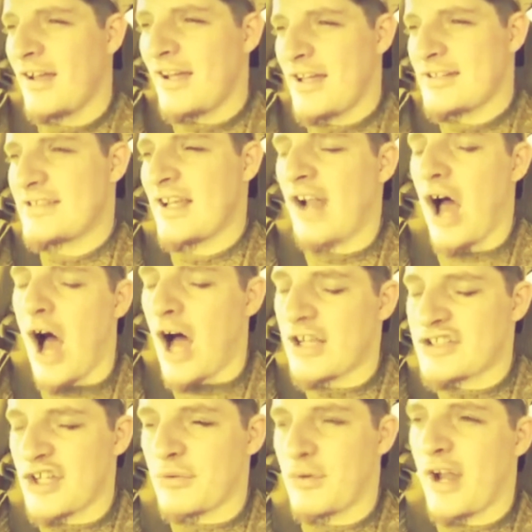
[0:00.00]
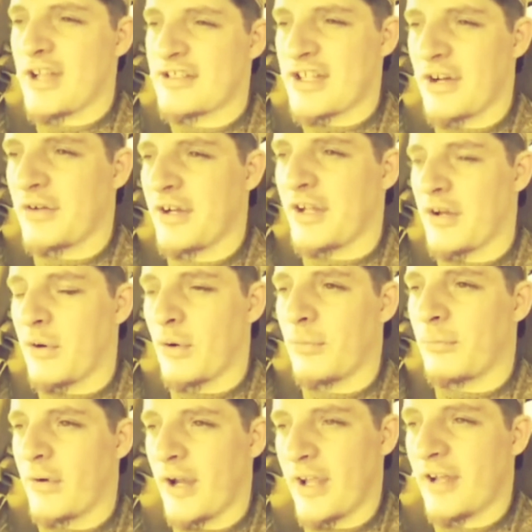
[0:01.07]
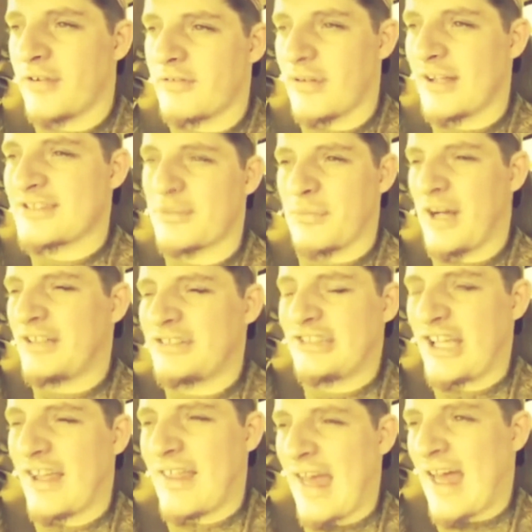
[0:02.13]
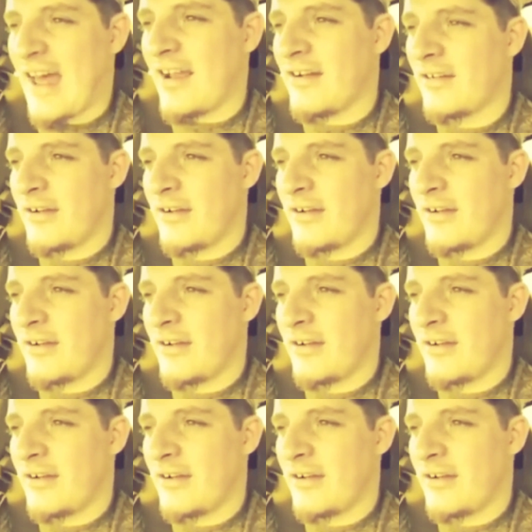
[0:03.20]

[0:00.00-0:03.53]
He said, I said, raise hell and eat cornbread. I said, why'd you say that?